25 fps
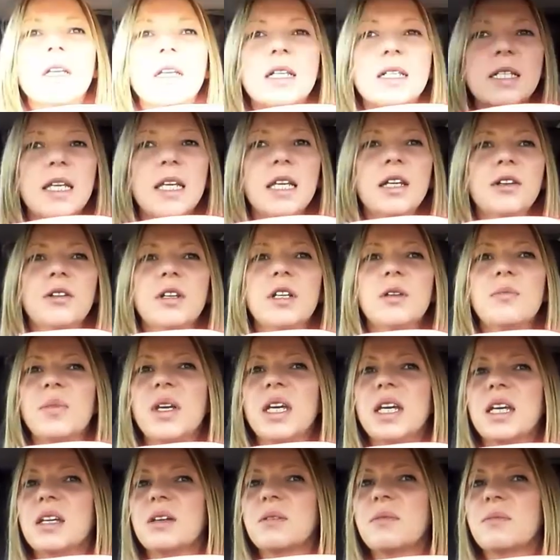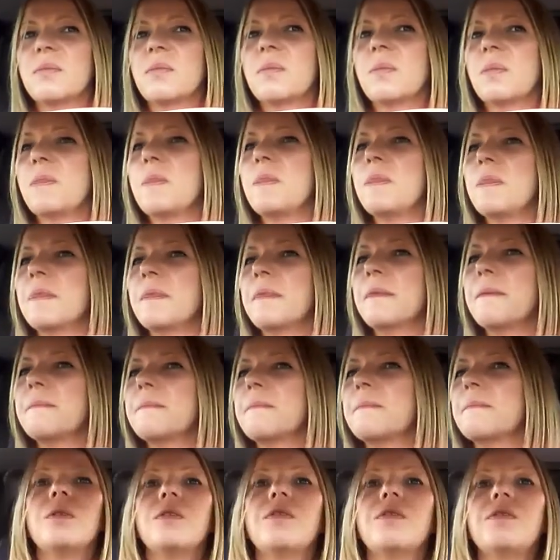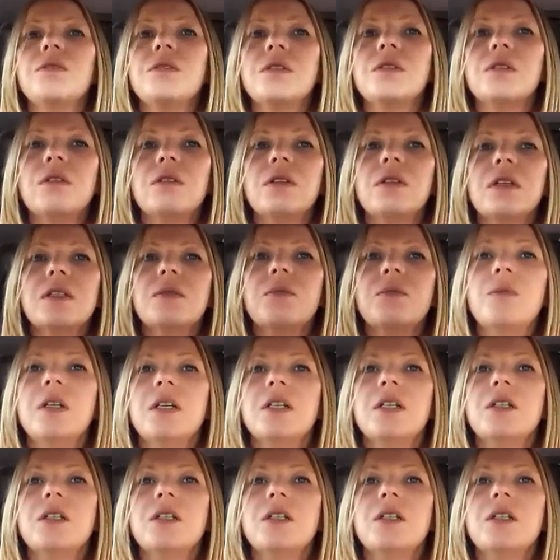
is hearing you. If your soul doesn't want to